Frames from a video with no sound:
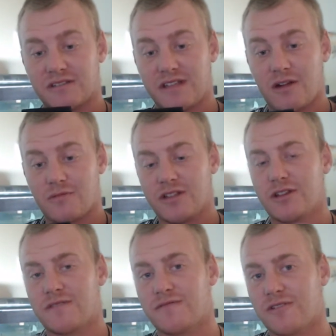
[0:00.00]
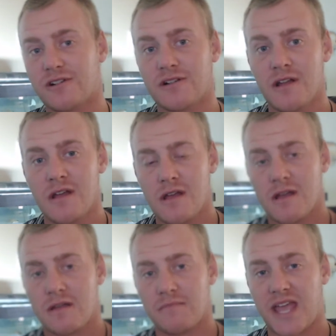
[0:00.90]
They are really good for
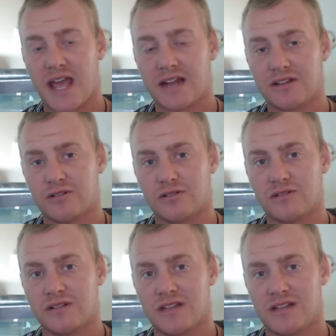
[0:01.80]
mechanical